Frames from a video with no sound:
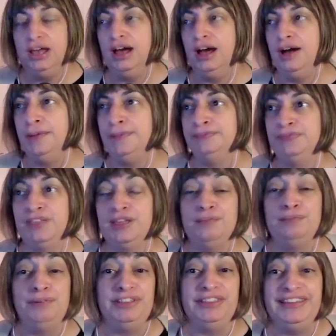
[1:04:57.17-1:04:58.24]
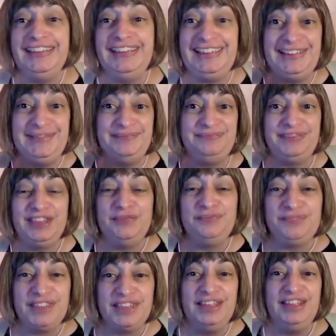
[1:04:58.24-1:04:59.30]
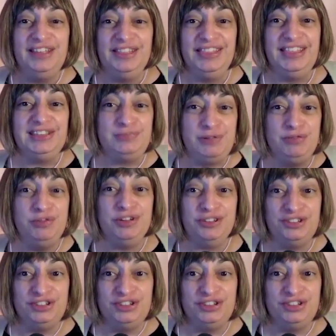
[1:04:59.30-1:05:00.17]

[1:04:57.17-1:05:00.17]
But like, let's be real.